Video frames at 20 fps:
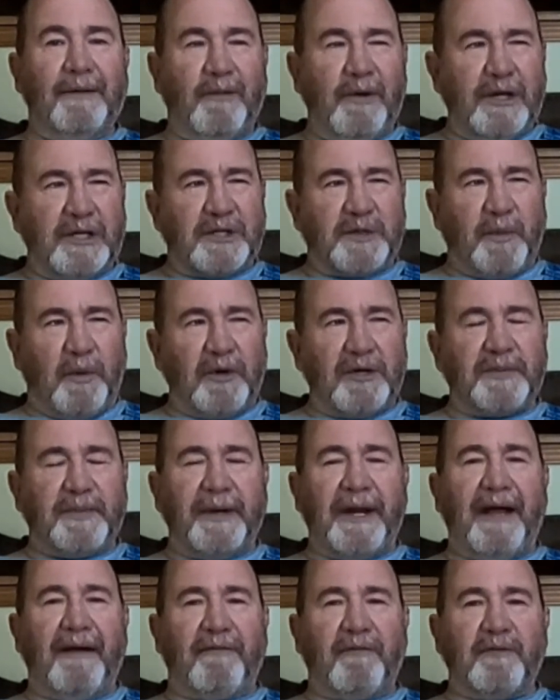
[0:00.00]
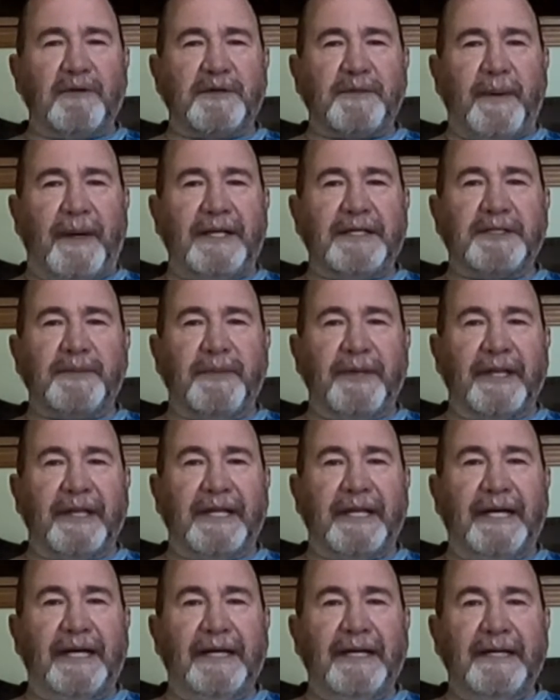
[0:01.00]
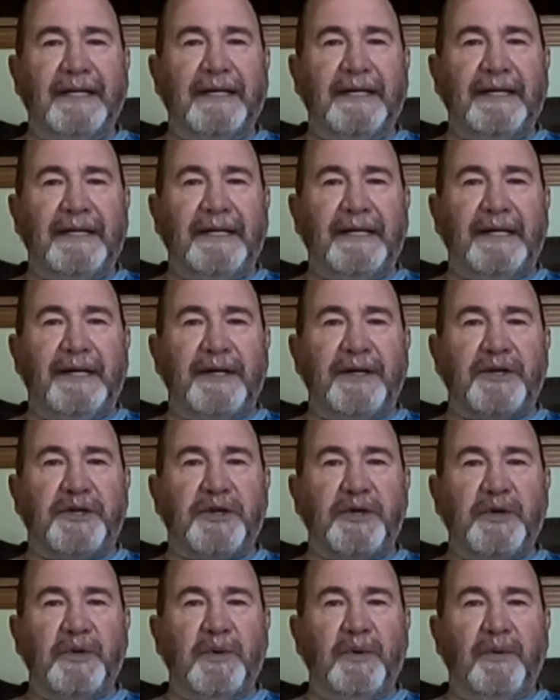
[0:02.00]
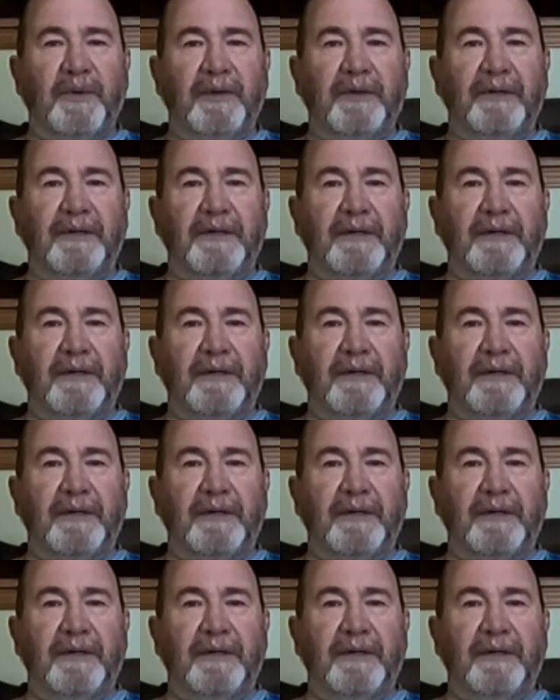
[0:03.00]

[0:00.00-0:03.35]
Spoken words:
We as sportsmen have a responsibility to